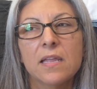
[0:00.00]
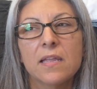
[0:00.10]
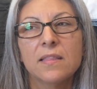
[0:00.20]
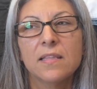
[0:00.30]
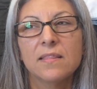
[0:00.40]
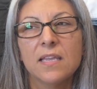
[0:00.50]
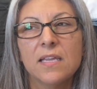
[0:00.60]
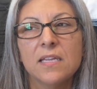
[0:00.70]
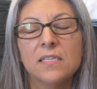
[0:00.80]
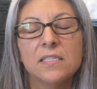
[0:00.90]
And the thing
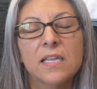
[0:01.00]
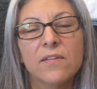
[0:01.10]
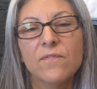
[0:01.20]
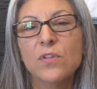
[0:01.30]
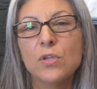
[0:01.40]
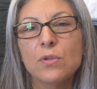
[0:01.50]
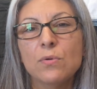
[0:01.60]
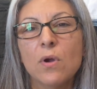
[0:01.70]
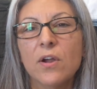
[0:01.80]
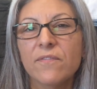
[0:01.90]
is, if
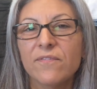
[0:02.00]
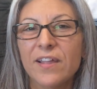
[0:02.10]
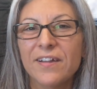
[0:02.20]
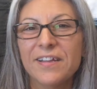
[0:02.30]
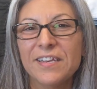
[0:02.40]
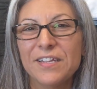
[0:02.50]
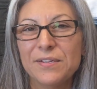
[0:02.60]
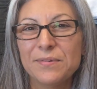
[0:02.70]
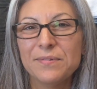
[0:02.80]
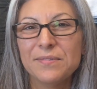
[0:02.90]
you are very
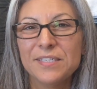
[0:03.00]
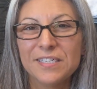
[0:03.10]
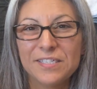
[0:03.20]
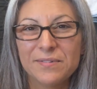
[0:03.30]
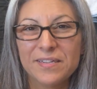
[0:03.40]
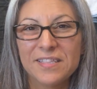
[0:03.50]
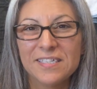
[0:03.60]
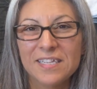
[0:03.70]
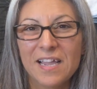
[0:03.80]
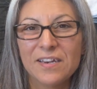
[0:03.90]
new to doing
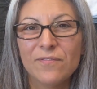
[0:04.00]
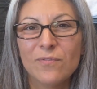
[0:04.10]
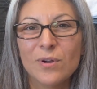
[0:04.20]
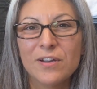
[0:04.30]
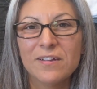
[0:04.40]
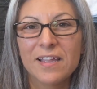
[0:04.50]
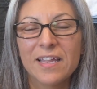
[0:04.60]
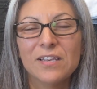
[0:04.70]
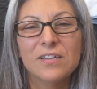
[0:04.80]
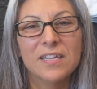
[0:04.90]
this kind of work
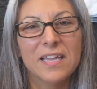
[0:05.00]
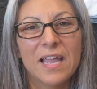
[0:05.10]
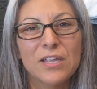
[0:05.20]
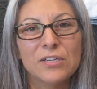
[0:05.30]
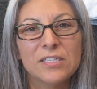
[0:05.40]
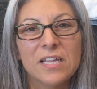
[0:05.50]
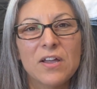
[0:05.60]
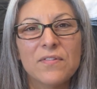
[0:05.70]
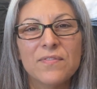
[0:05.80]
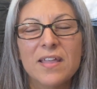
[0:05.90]
and looking at
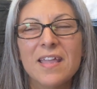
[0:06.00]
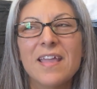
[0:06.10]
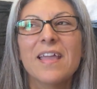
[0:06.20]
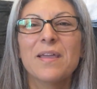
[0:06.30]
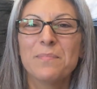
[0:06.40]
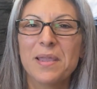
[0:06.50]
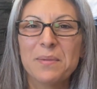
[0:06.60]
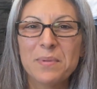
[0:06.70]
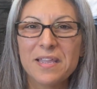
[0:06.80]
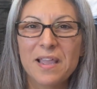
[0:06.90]
yourself, it may
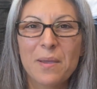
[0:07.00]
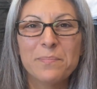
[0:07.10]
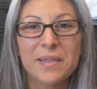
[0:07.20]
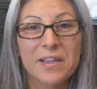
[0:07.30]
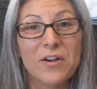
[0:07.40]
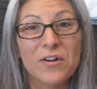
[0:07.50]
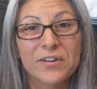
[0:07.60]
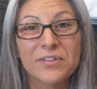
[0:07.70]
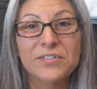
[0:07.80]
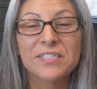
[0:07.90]
be a bit
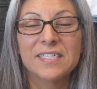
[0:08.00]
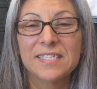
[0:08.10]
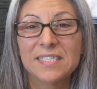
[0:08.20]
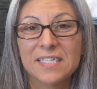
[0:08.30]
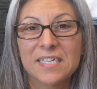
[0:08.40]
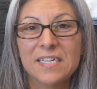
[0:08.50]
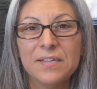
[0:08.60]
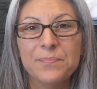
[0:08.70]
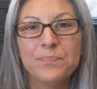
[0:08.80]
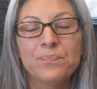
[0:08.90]
harder to see,
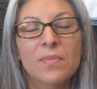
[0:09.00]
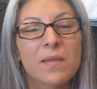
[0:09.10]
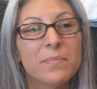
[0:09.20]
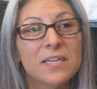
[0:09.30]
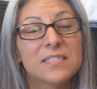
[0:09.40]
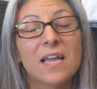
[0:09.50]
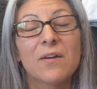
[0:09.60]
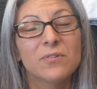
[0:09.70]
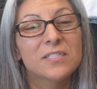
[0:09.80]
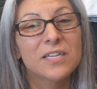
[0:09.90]
because I
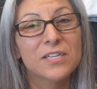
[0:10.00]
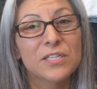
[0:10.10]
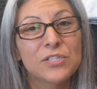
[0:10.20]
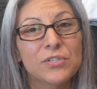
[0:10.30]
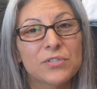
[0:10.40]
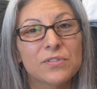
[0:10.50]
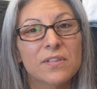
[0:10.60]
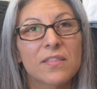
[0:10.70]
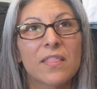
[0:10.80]
will tell you the truth.